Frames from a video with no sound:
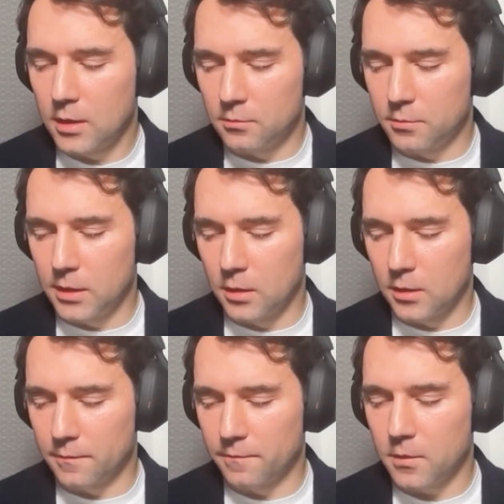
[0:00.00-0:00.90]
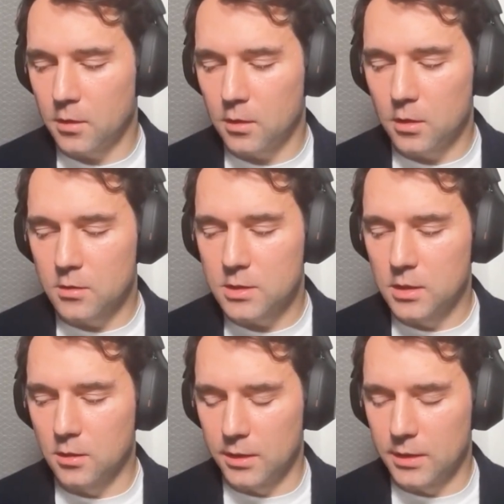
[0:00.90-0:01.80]
and being a
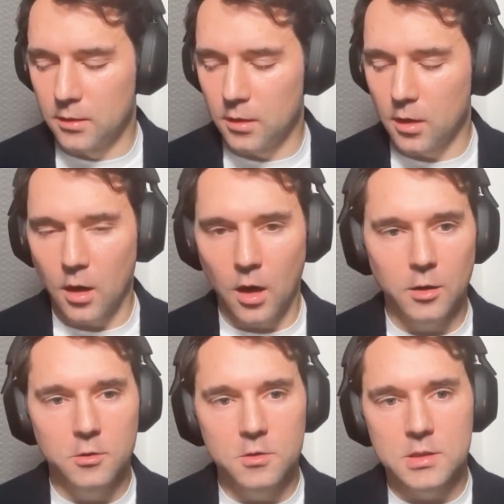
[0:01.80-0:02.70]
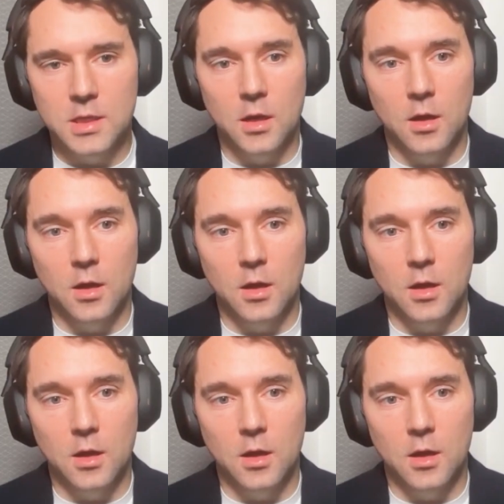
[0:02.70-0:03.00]
senior leader, how do you stay